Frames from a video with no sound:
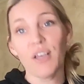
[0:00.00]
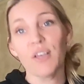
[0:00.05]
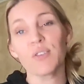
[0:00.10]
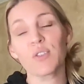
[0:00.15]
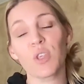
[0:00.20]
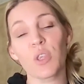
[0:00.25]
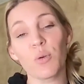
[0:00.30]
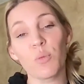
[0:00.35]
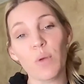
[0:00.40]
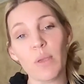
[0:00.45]

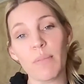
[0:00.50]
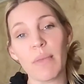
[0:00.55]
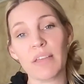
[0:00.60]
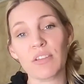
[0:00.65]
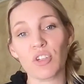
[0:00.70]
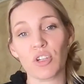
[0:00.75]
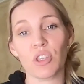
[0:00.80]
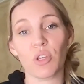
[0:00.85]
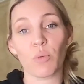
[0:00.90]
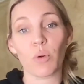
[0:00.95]
so that we make
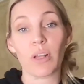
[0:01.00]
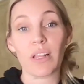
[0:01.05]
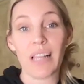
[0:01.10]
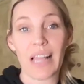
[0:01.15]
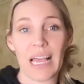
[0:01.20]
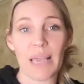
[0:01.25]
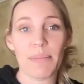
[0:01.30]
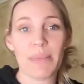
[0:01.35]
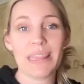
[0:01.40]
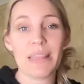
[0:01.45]
sure that we're
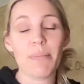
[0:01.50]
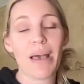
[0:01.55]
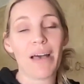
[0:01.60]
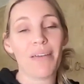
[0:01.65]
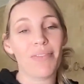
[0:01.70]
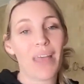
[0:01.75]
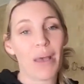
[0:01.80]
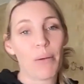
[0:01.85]
climbing the mountain